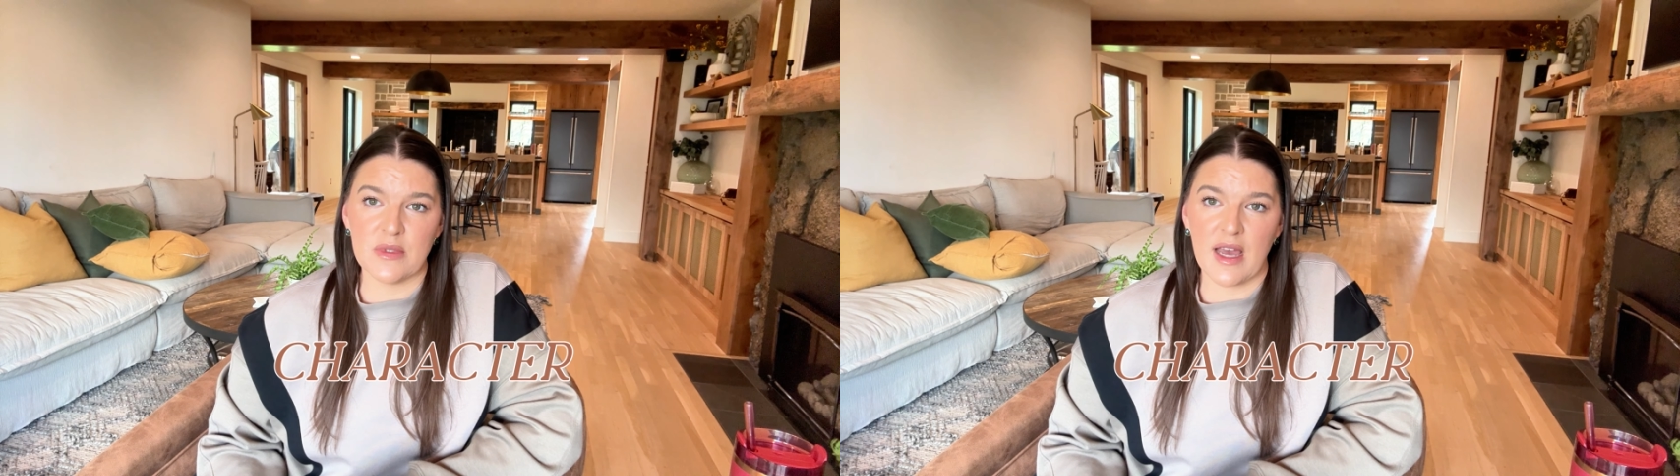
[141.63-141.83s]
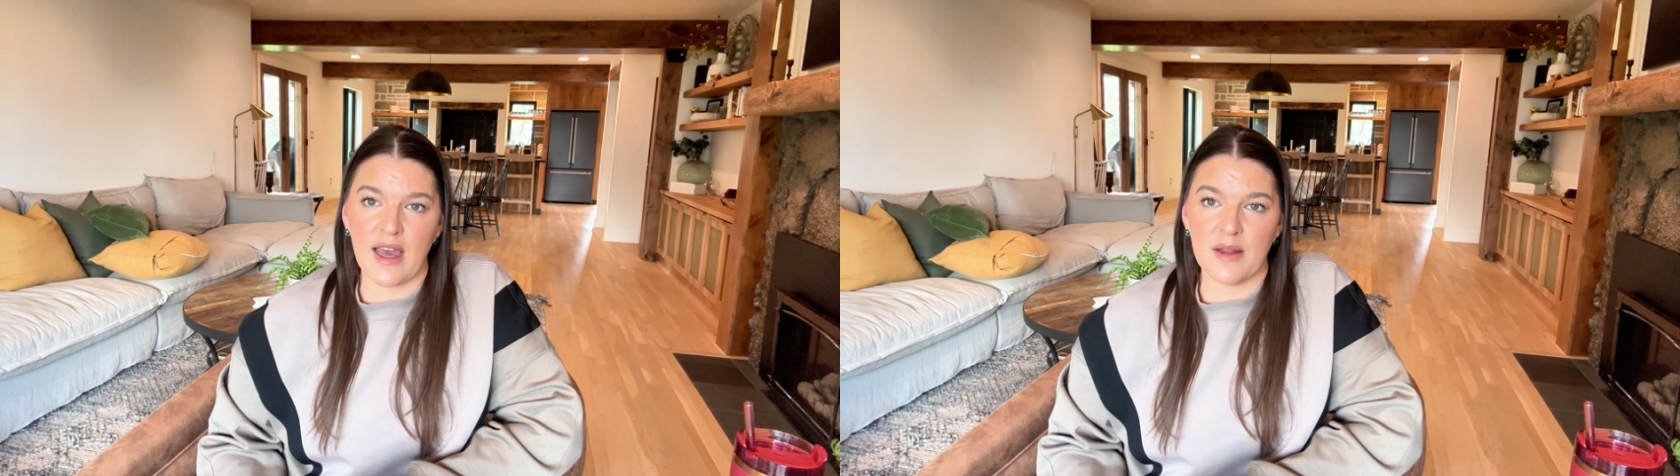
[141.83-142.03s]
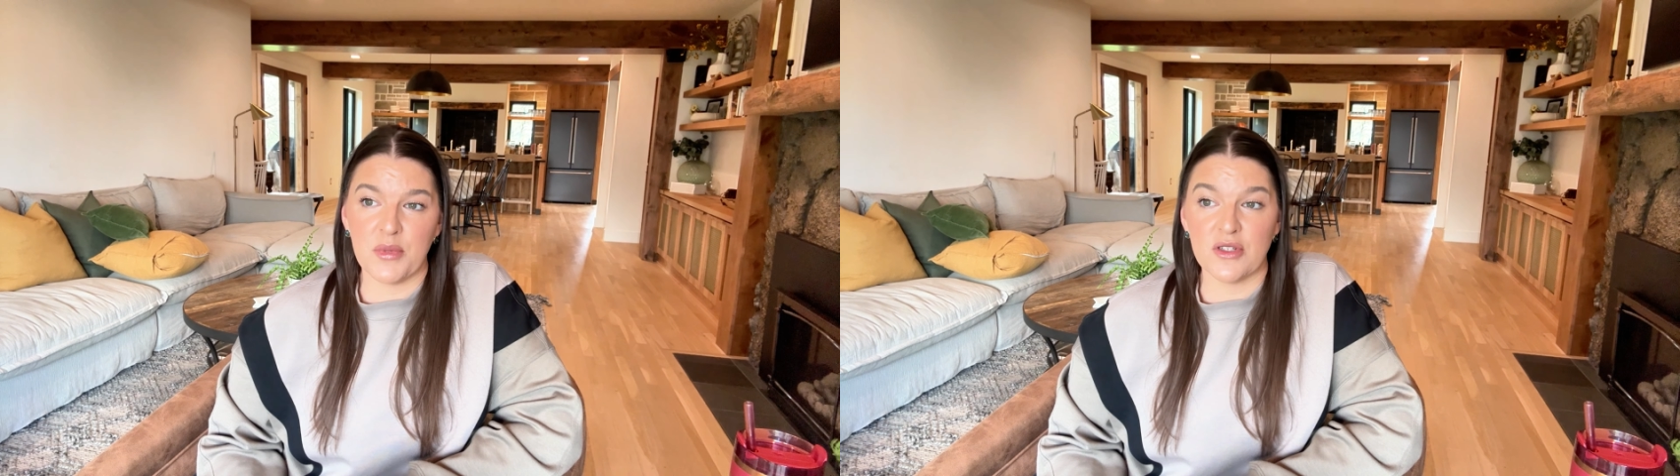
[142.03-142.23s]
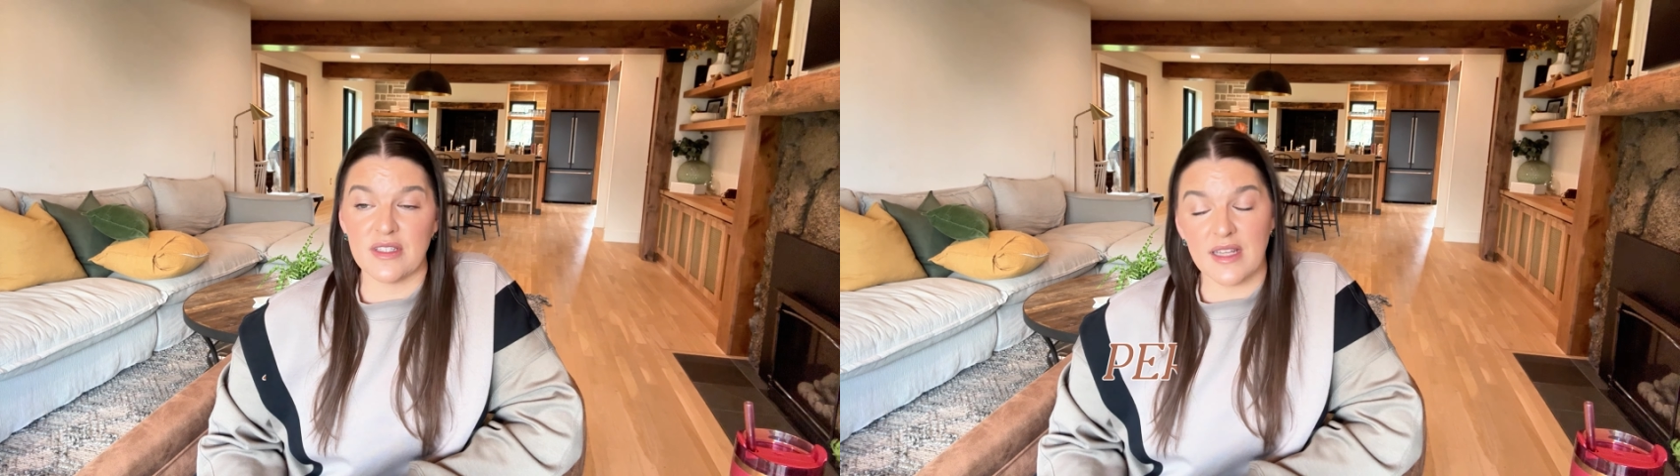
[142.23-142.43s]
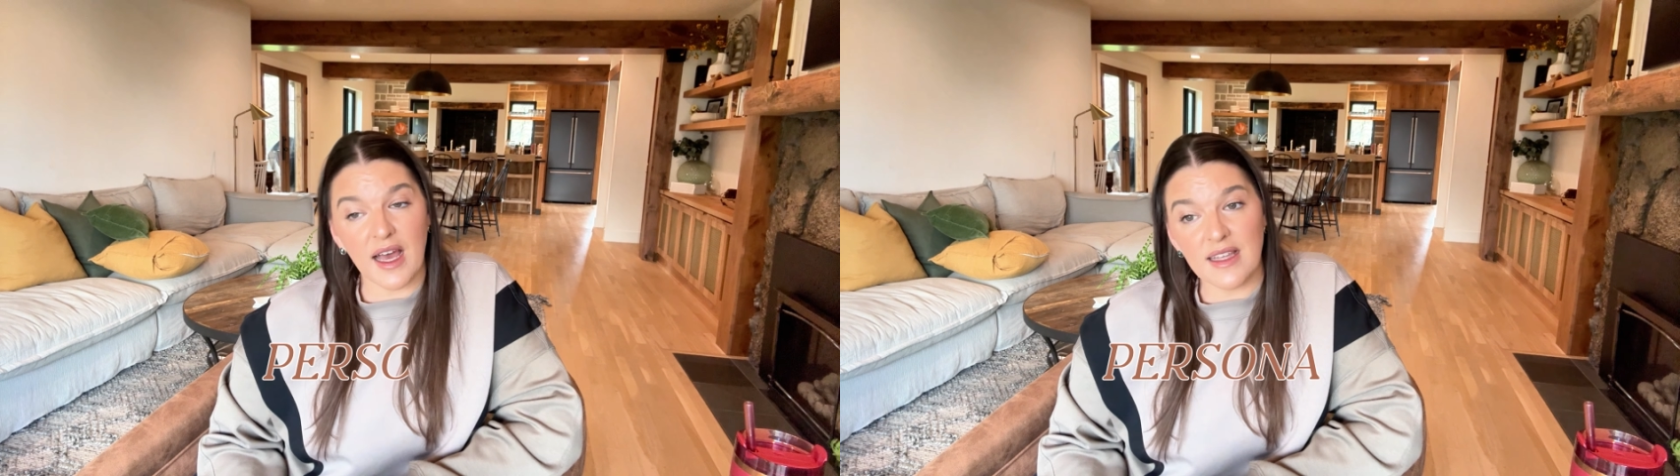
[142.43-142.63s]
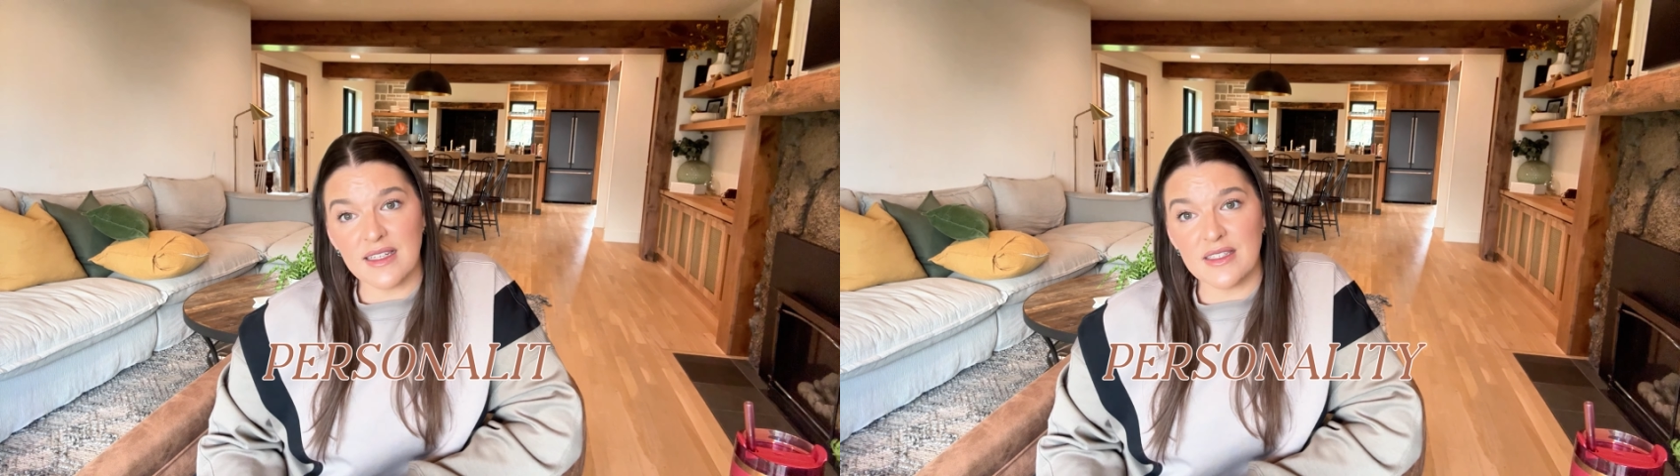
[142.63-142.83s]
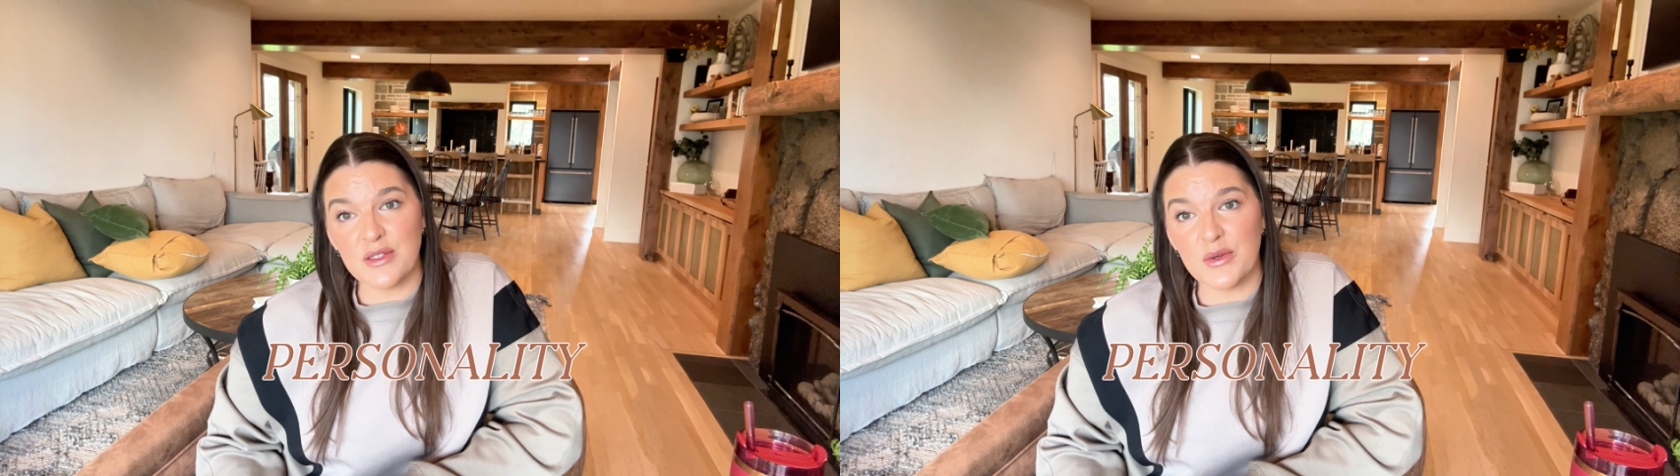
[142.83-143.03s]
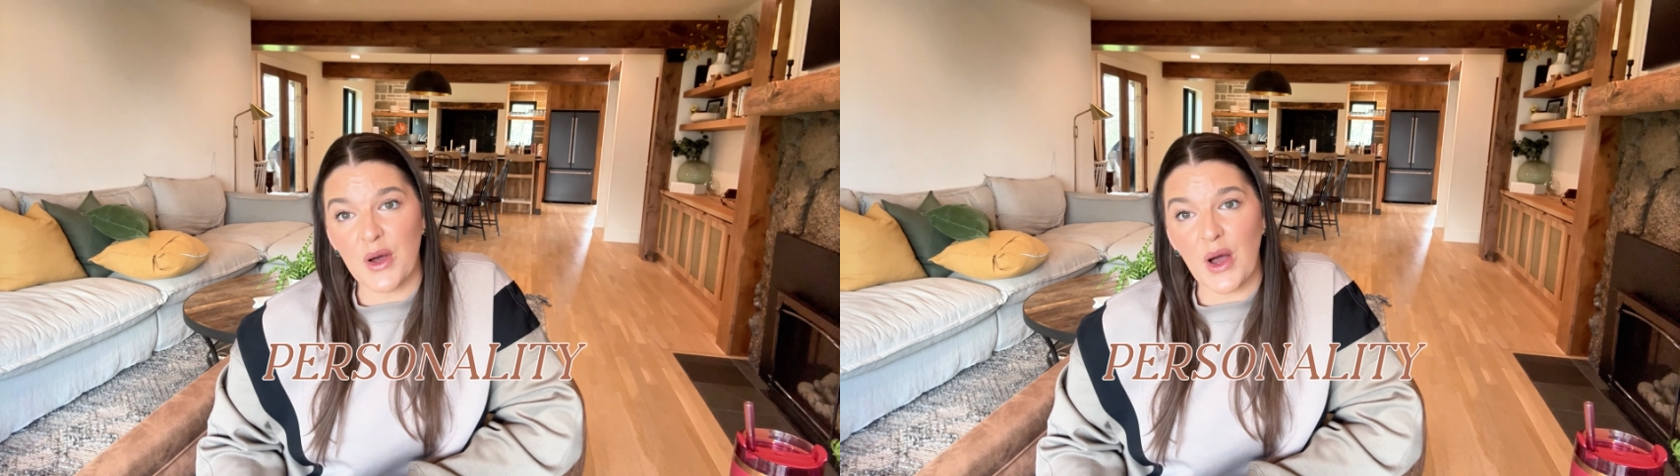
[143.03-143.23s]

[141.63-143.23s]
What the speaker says: to add personality to a